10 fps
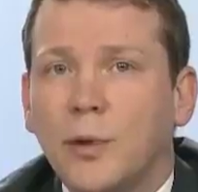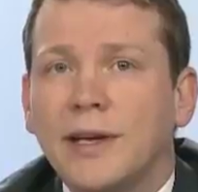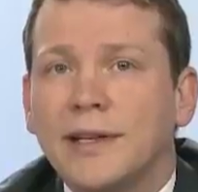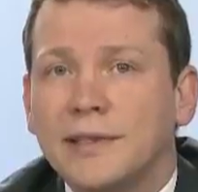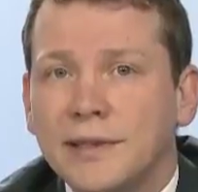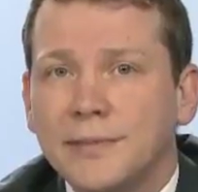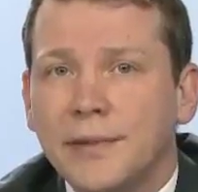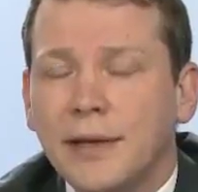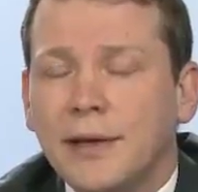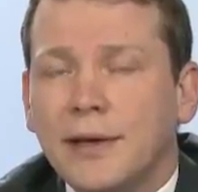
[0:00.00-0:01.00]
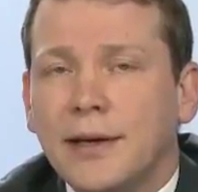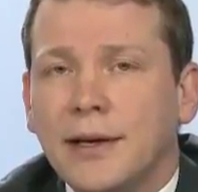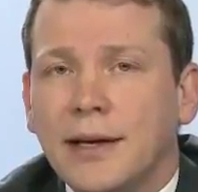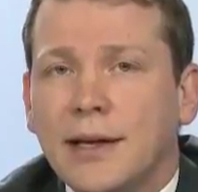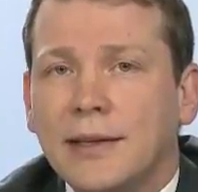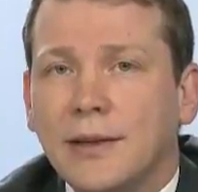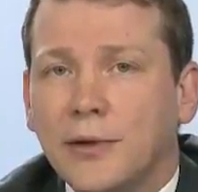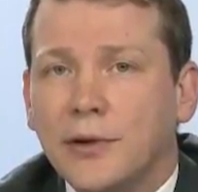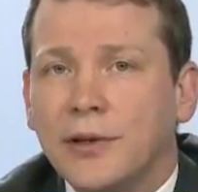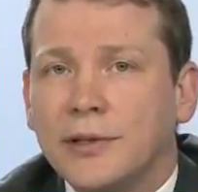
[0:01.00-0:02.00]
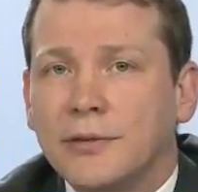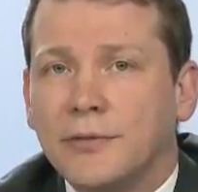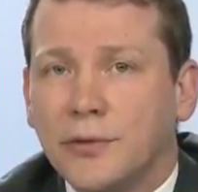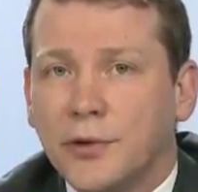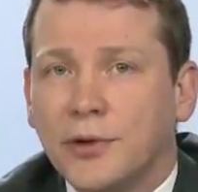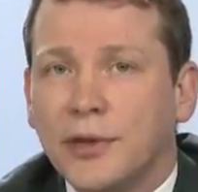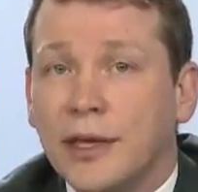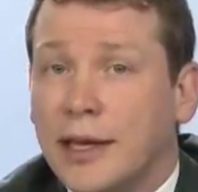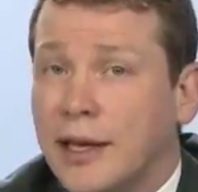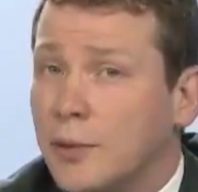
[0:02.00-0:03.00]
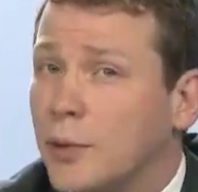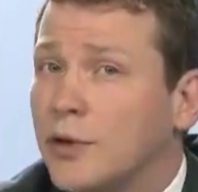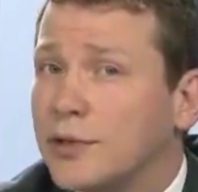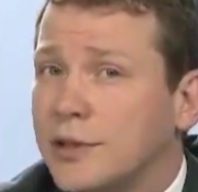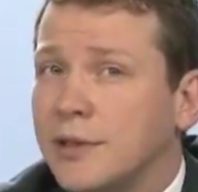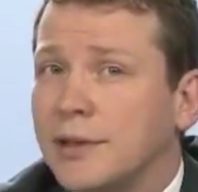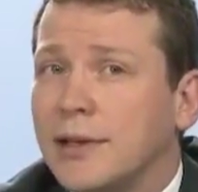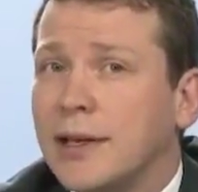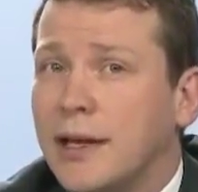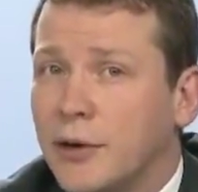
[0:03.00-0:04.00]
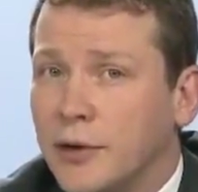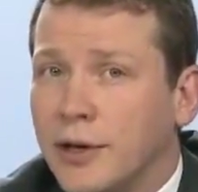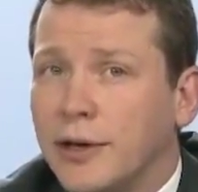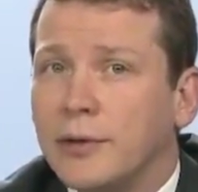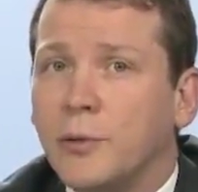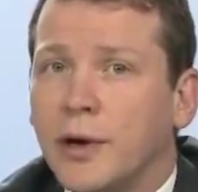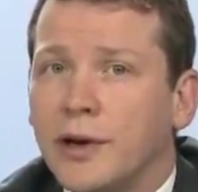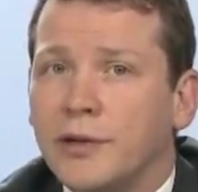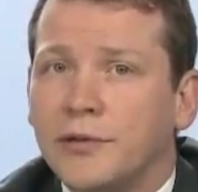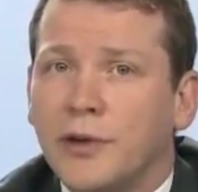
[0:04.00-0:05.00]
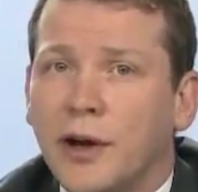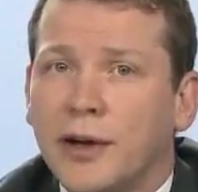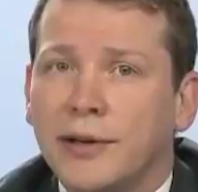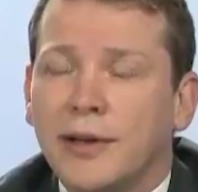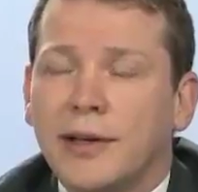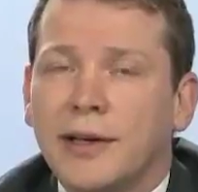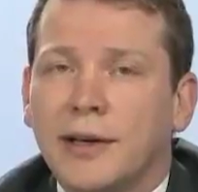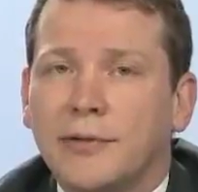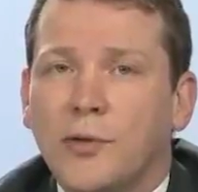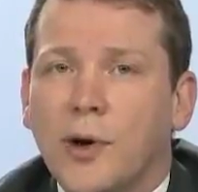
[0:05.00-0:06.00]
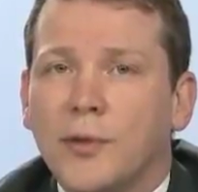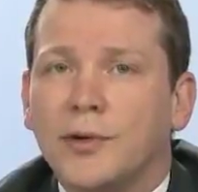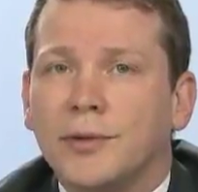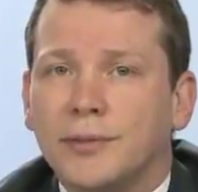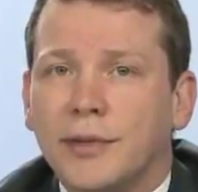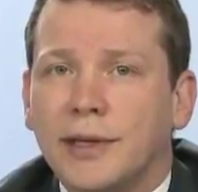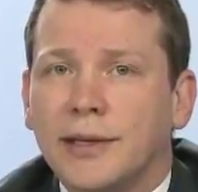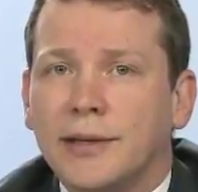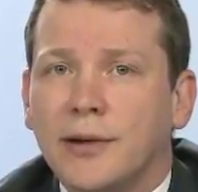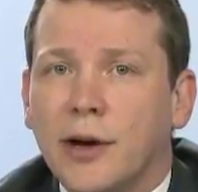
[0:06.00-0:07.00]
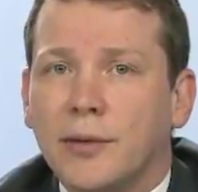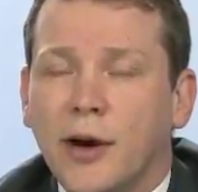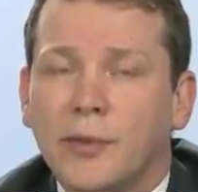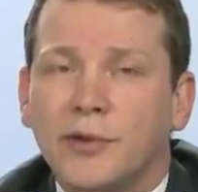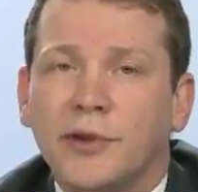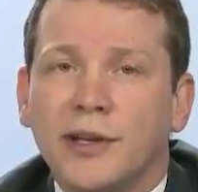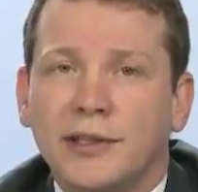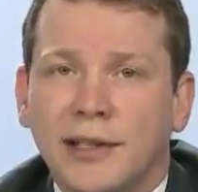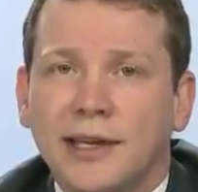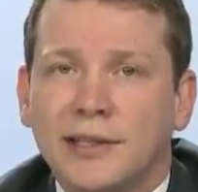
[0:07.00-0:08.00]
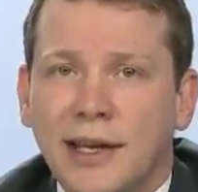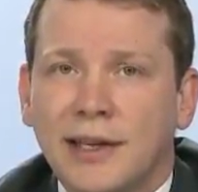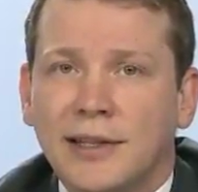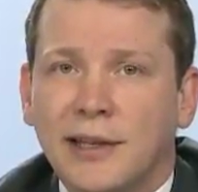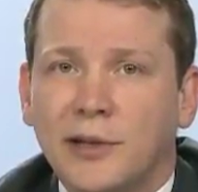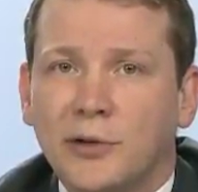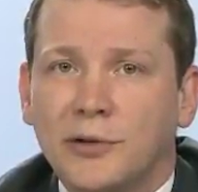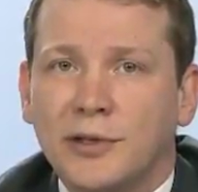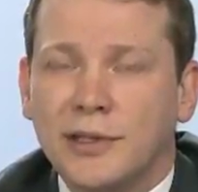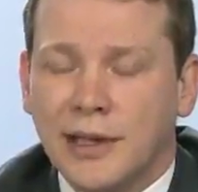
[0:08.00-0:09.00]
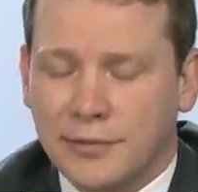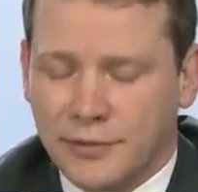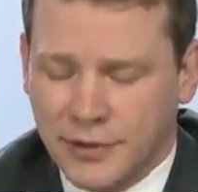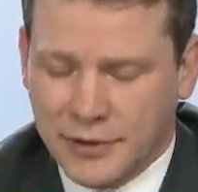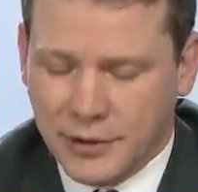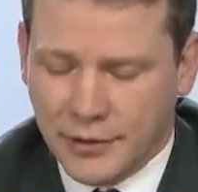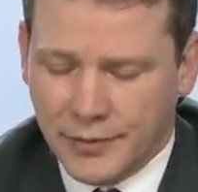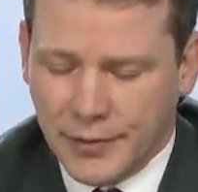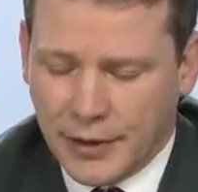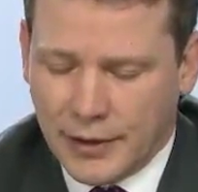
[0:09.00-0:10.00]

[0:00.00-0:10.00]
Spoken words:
witnesses. And the third is a full in-person hearing where you've got a formal arbitration-like setting like you used to see at FSCO.